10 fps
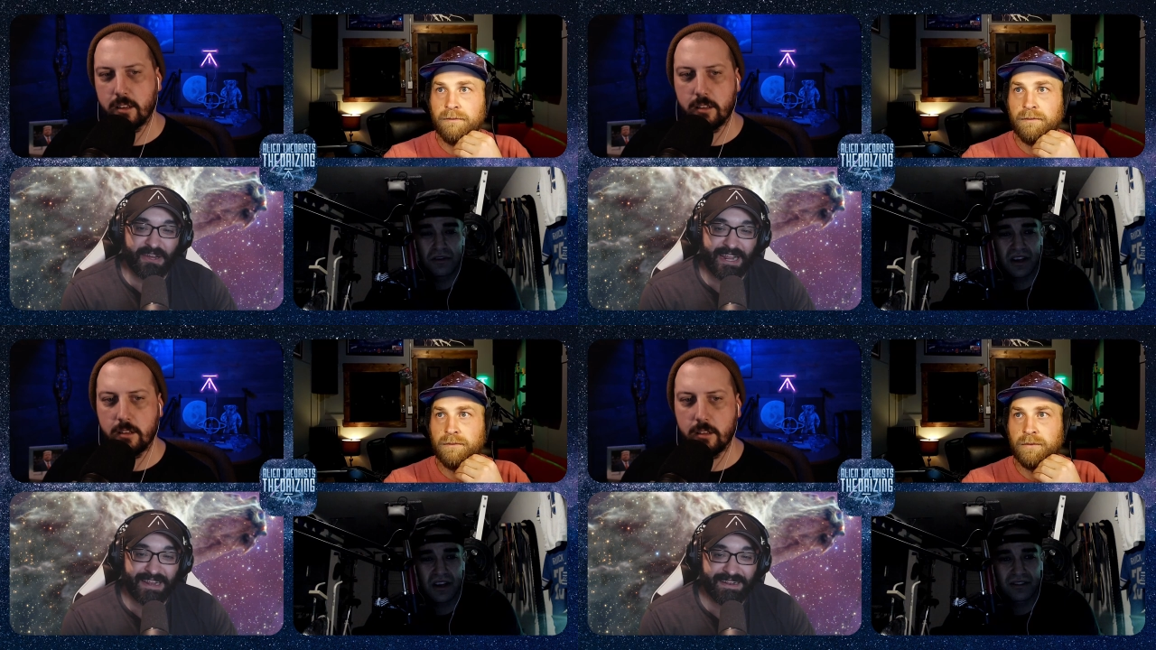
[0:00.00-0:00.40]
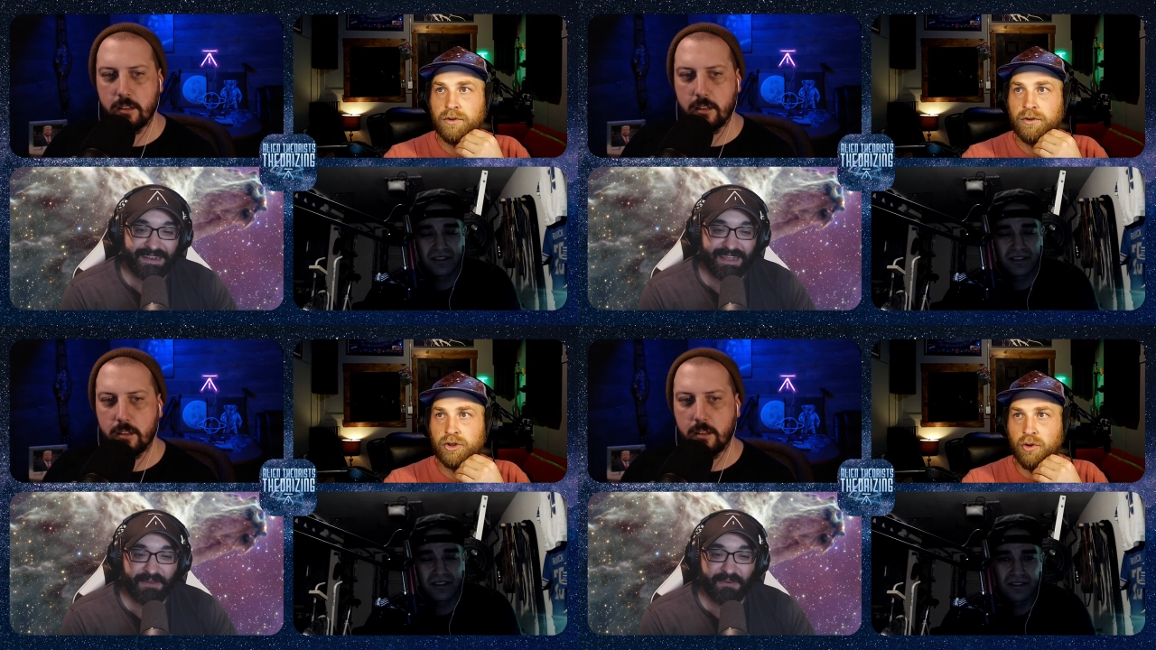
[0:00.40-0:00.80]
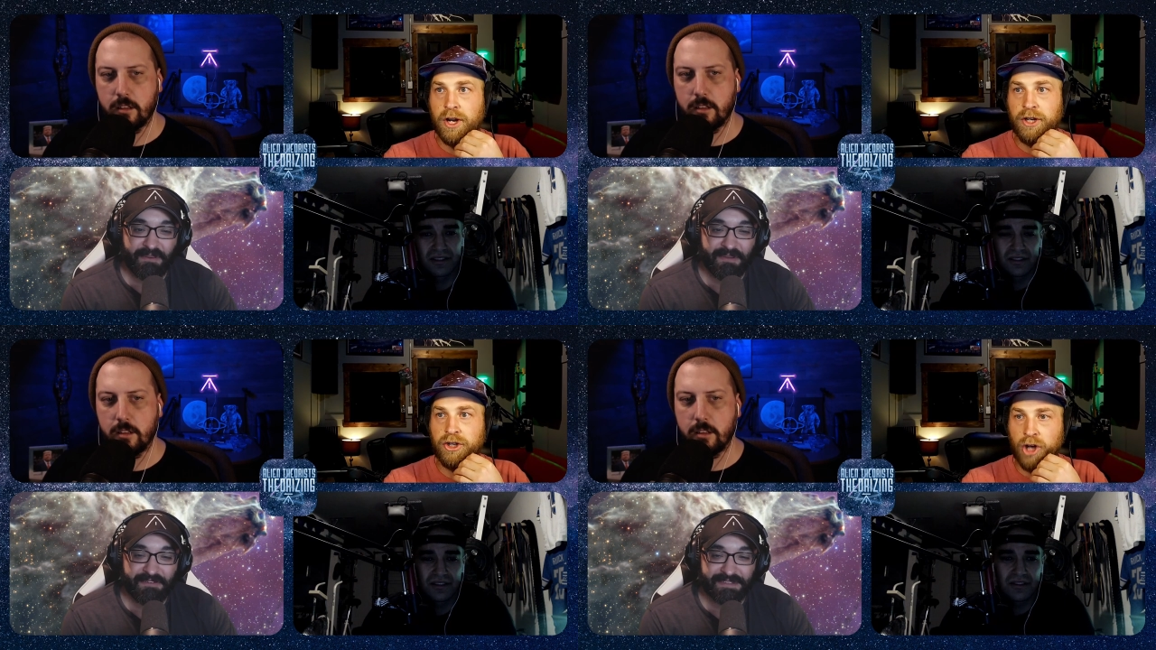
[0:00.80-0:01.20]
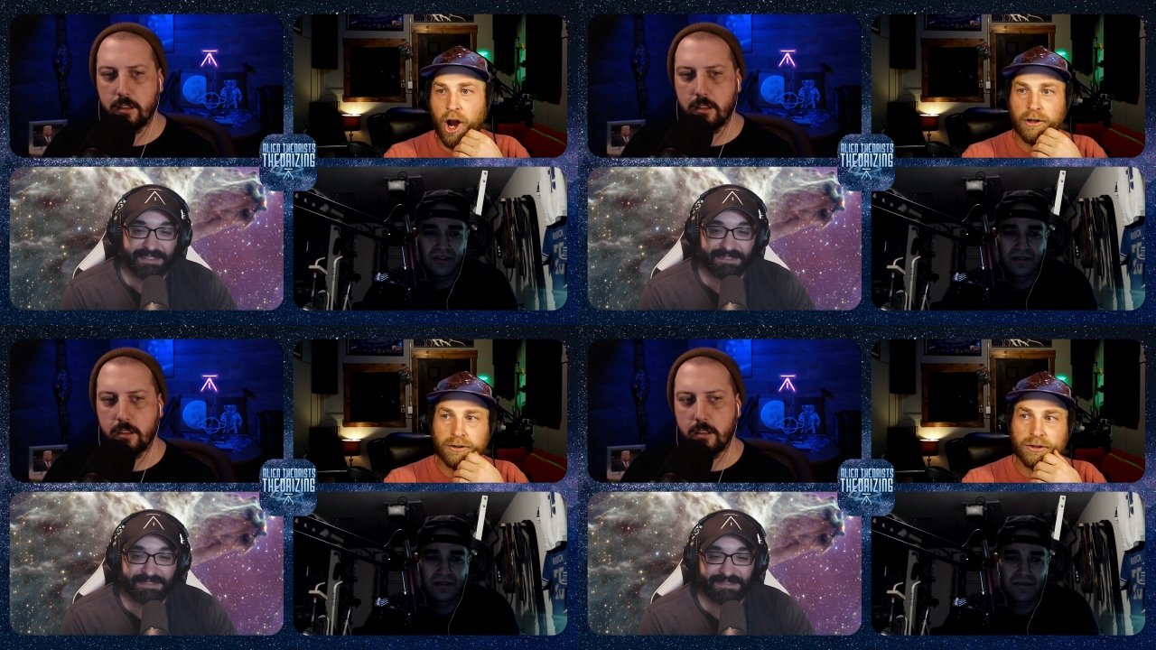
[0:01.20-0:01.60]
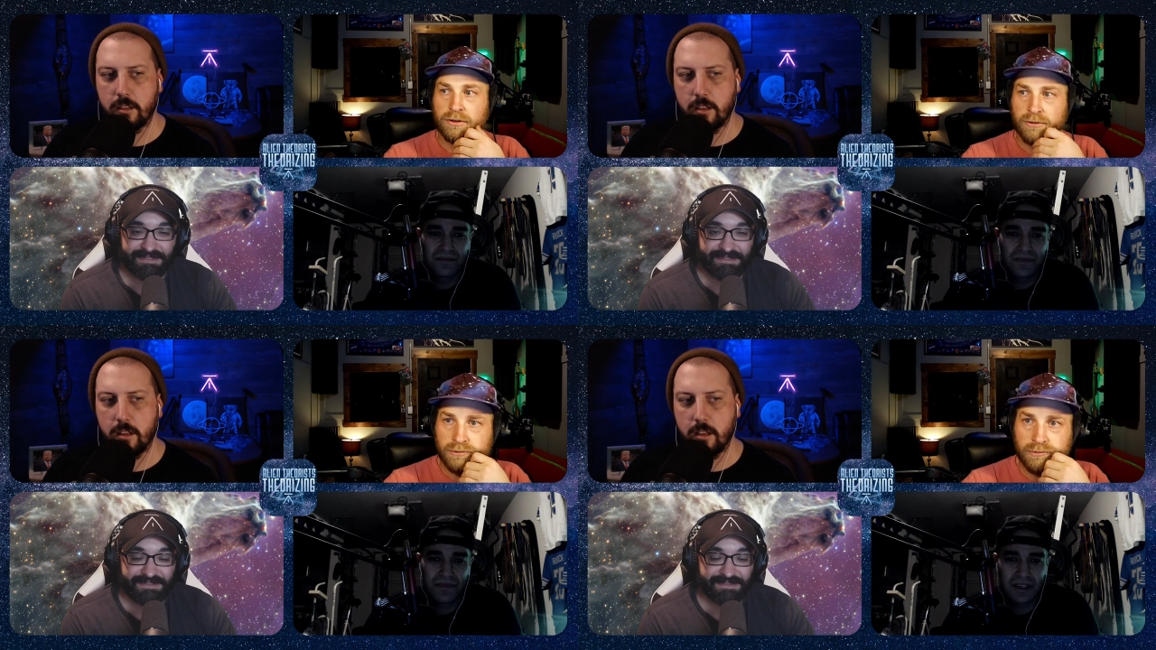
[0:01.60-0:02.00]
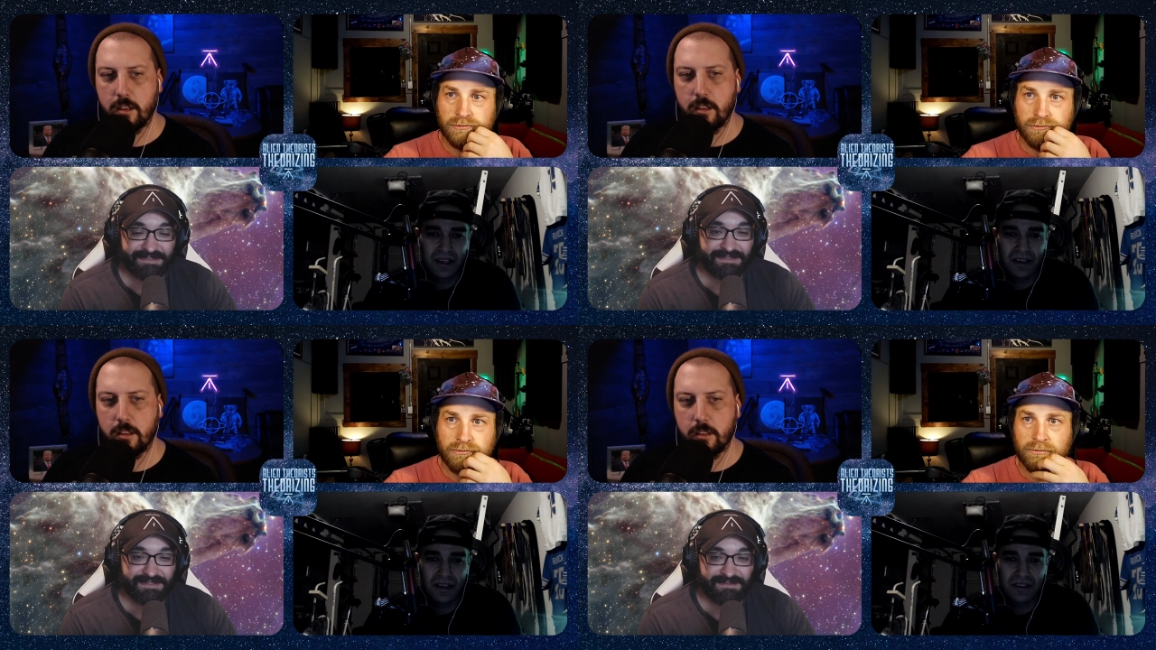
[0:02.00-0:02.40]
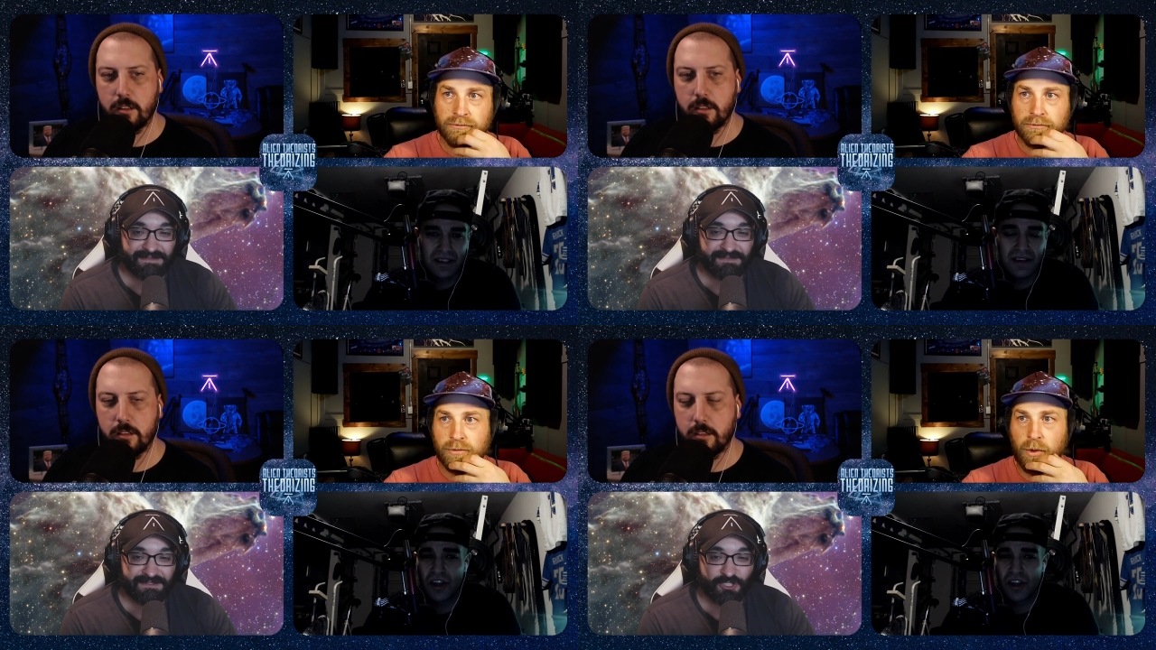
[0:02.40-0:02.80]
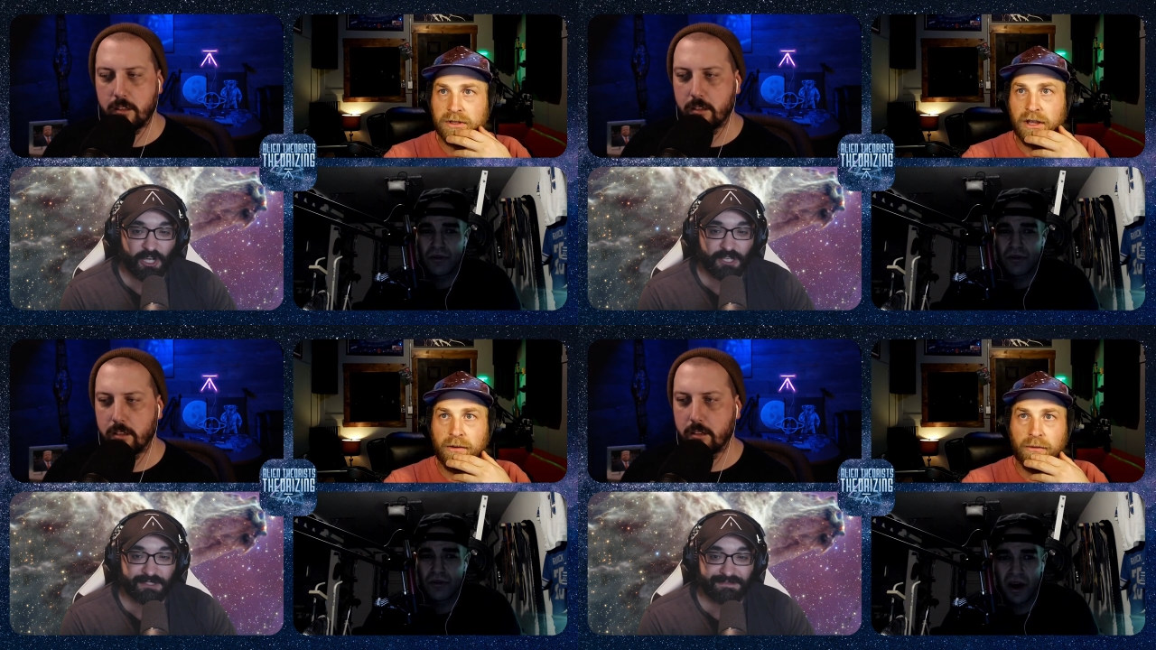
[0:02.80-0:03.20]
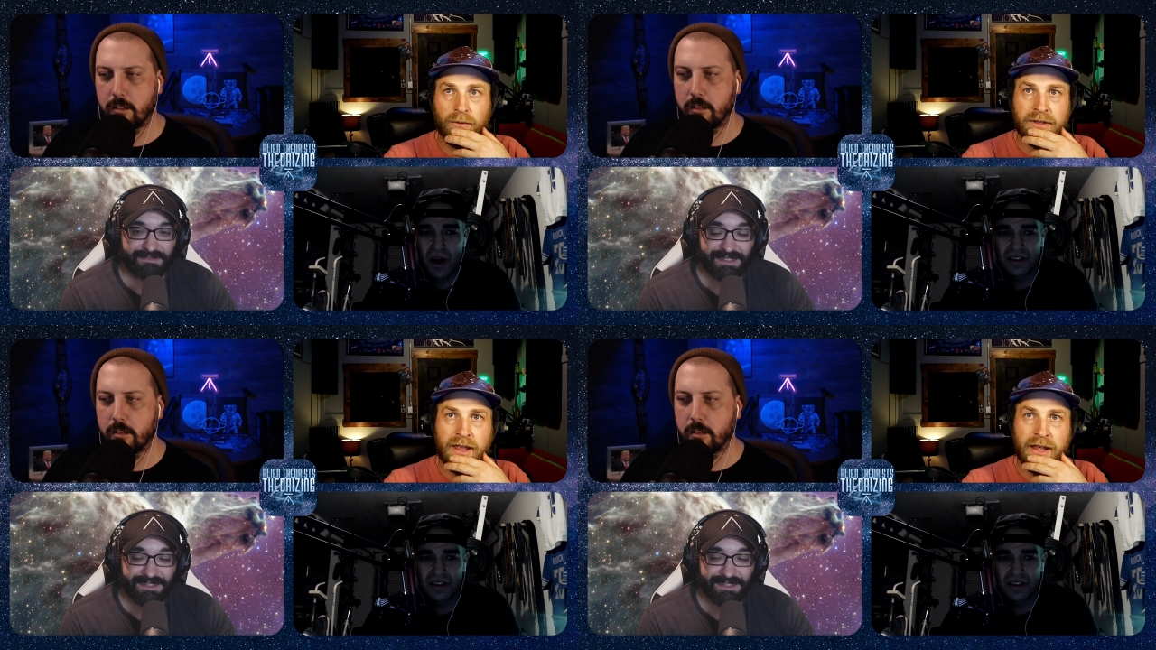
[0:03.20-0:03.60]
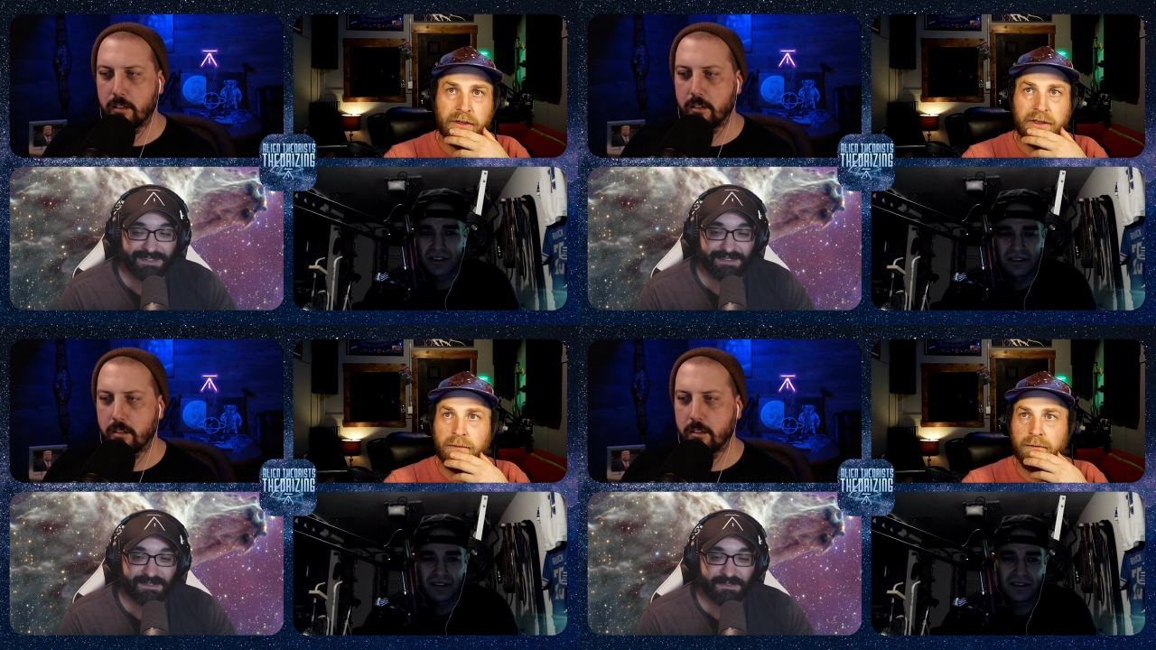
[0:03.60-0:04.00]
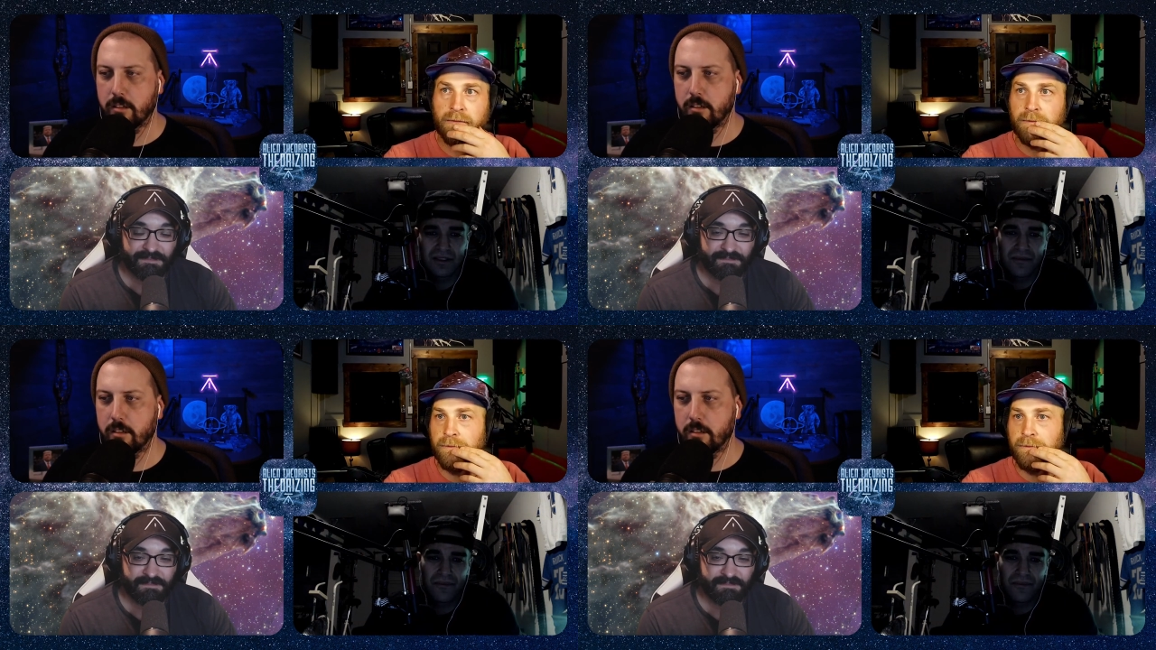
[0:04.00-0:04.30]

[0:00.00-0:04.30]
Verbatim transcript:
Speaker 1: TV shows yeah, sucked. They wouldn't Street be Sharks. Yeah, TV show was, was Wasn't that the thing?